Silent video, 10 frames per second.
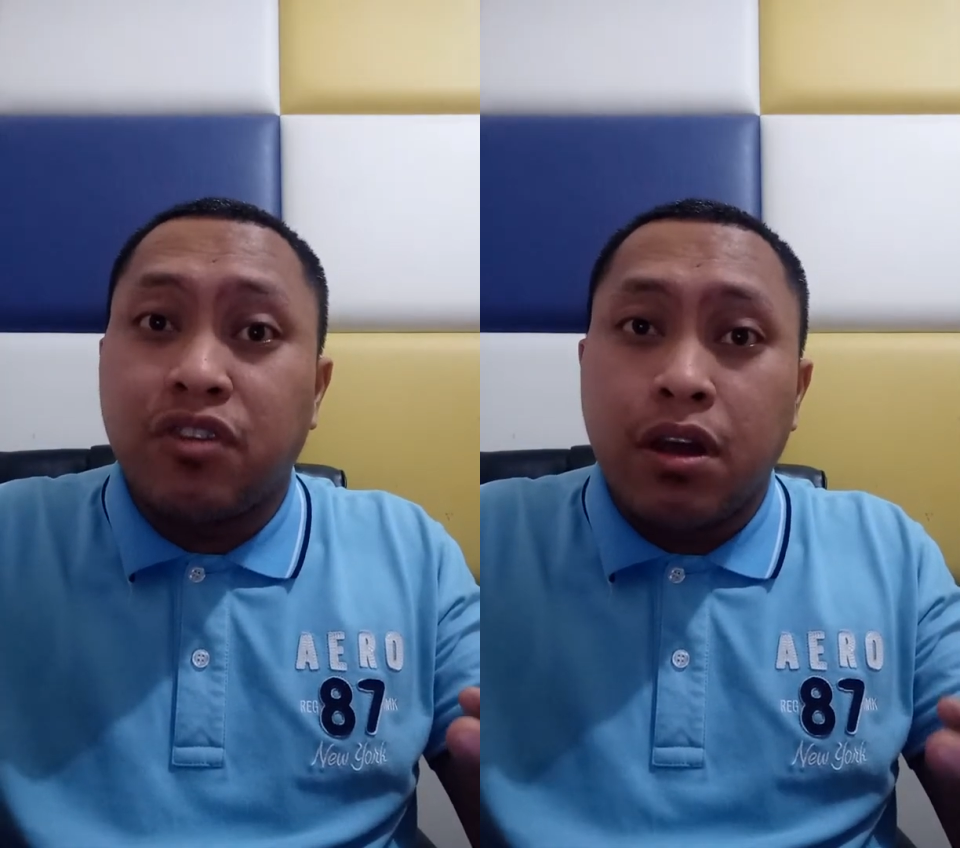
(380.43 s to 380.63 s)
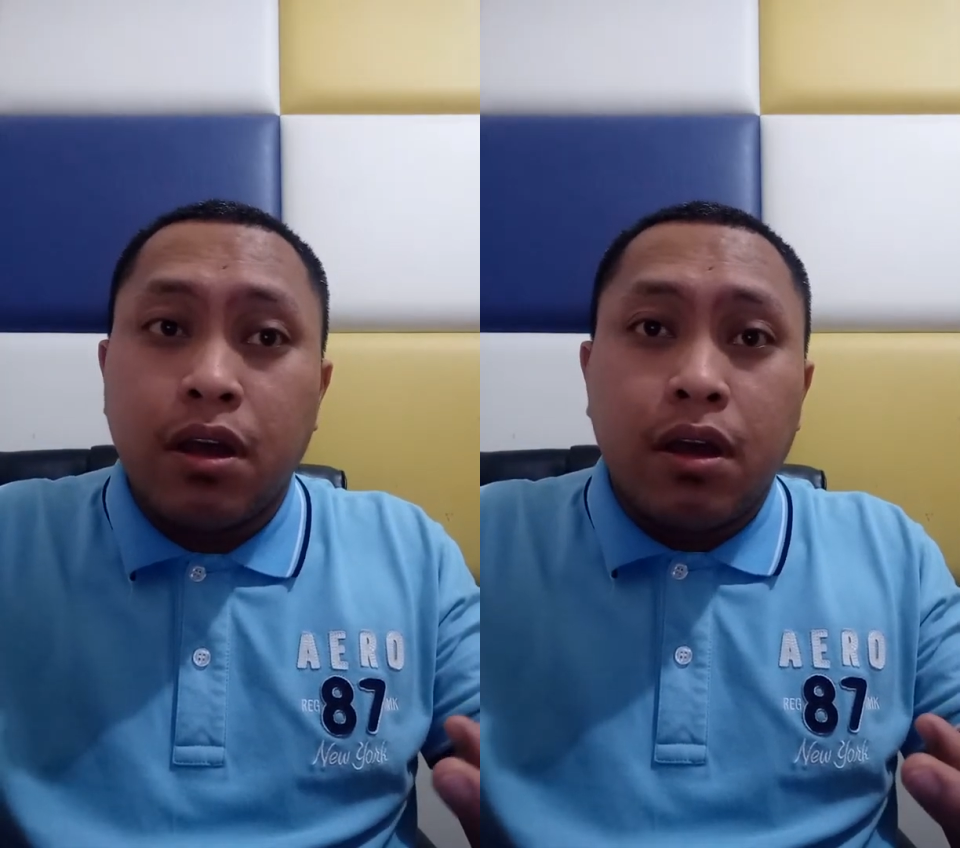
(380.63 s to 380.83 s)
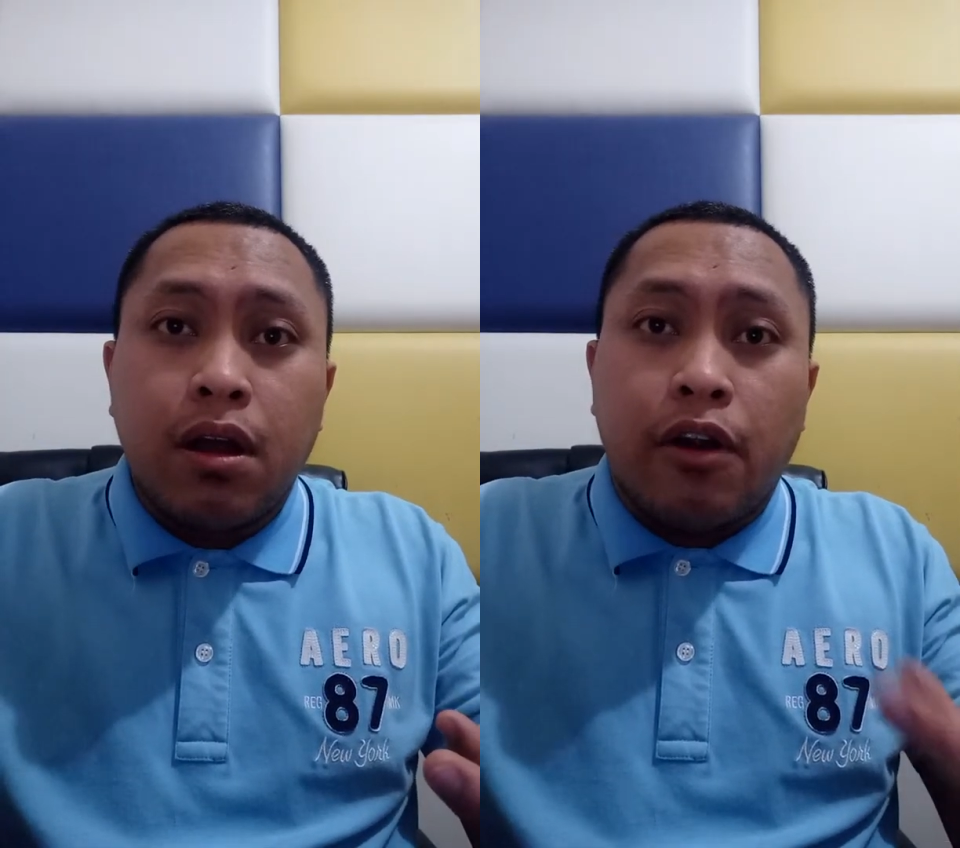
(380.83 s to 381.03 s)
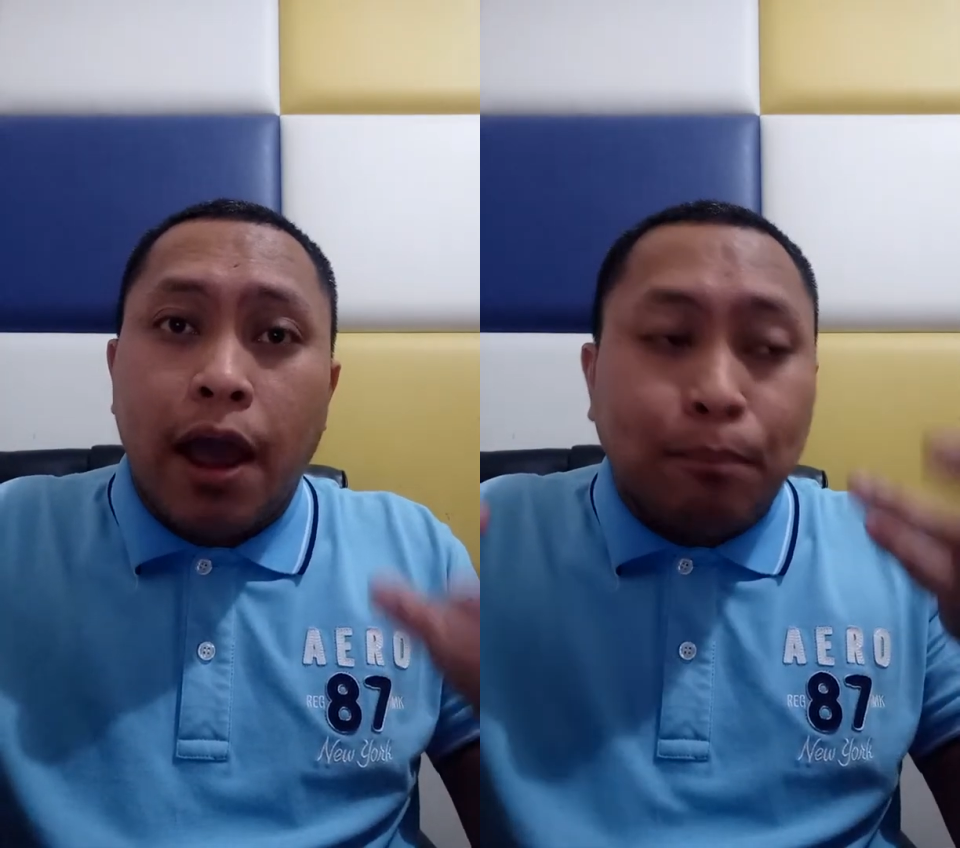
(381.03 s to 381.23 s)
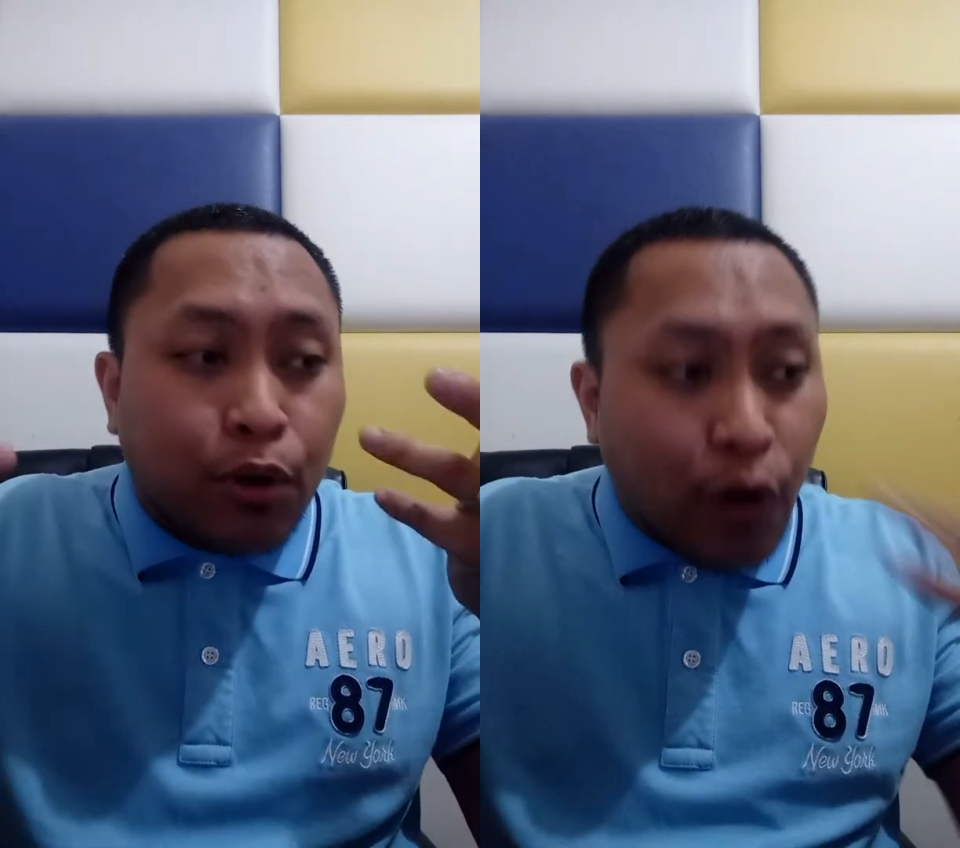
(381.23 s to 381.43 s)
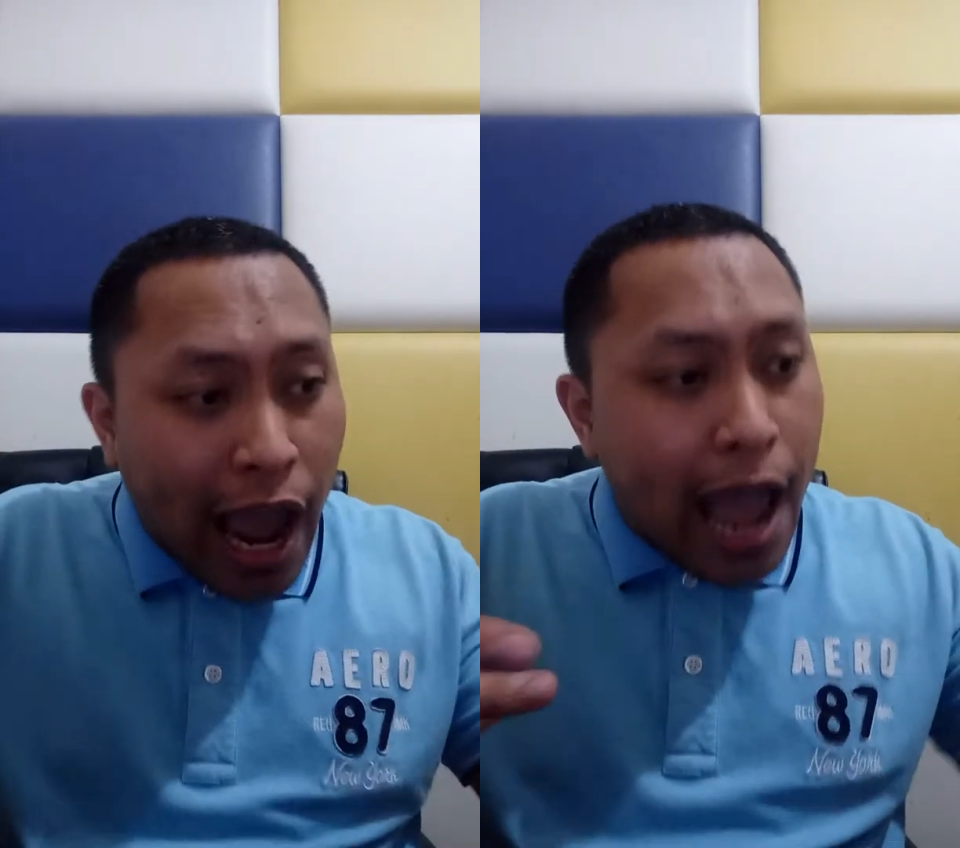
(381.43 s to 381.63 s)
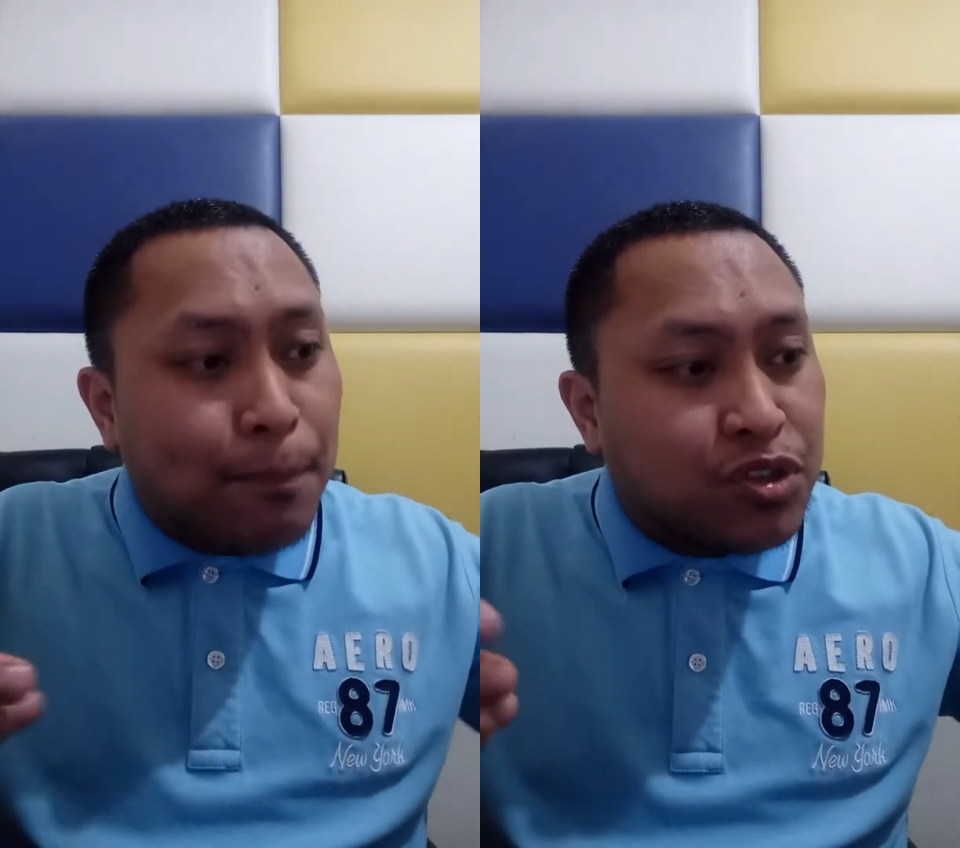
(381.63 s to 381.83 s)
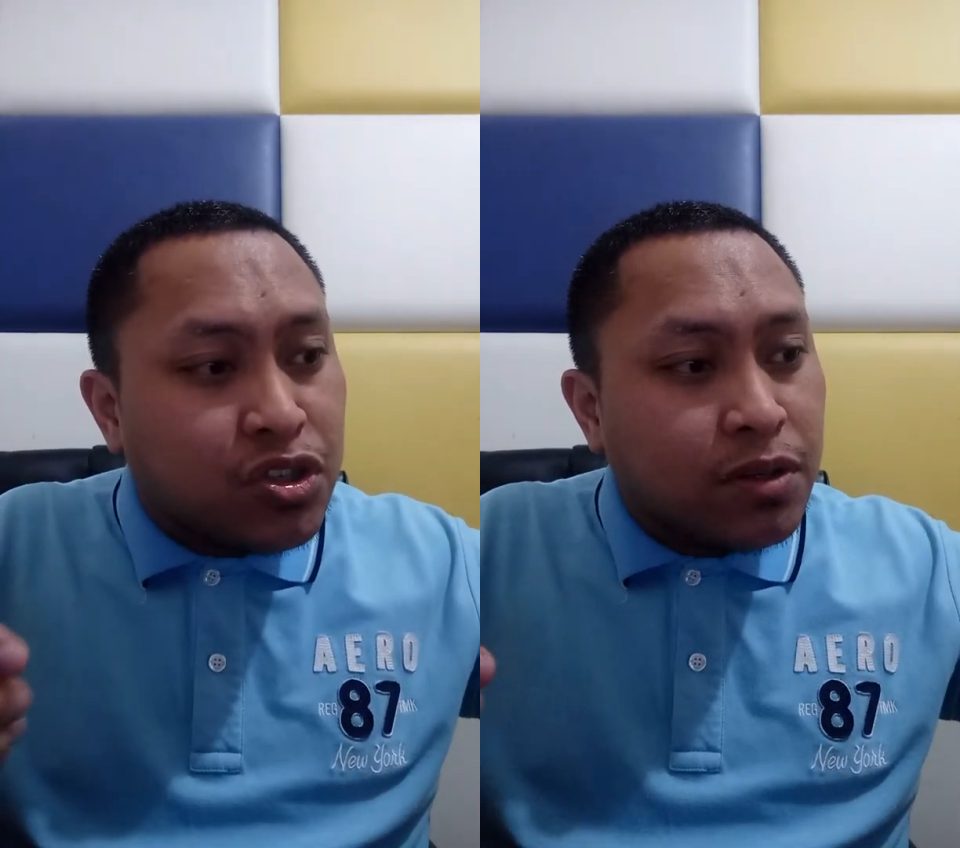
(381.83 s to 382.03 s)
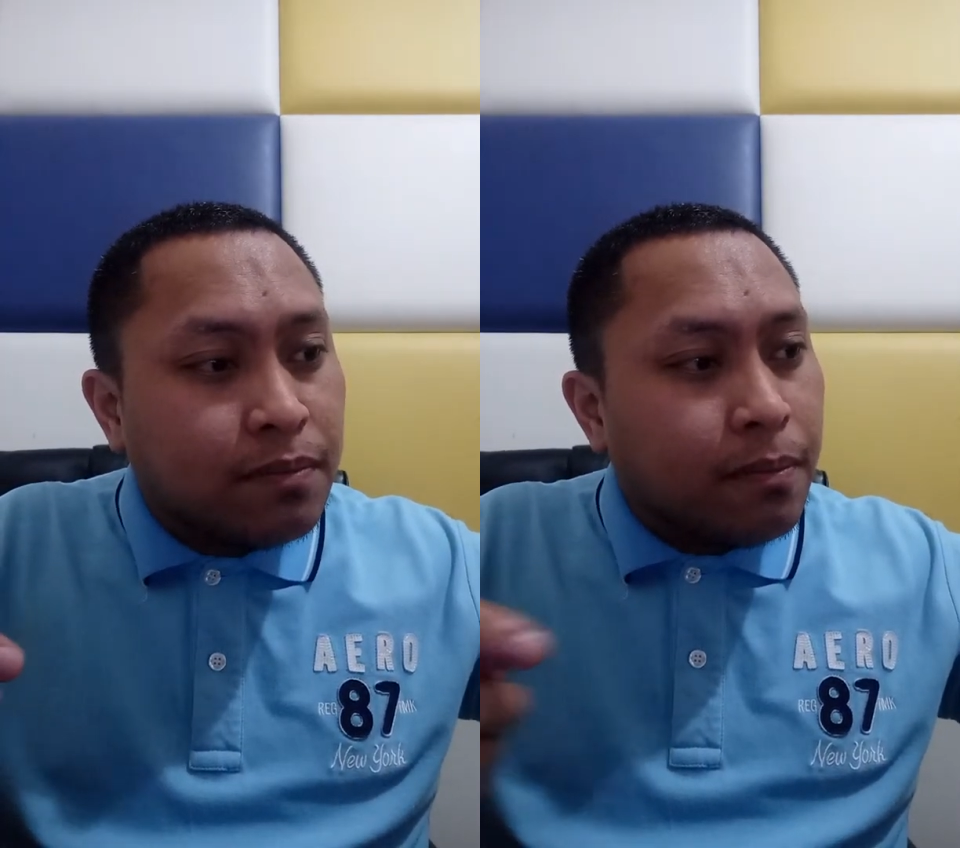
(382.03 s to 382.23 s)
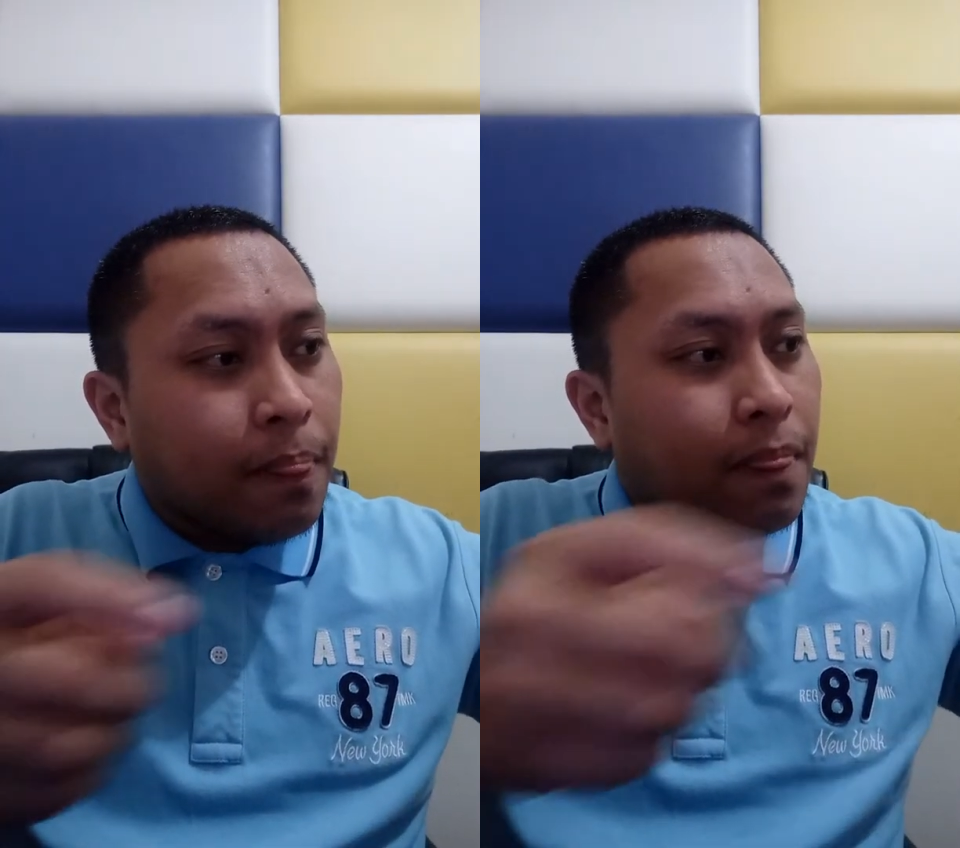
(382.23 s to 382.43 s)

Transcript: All right. Perhaps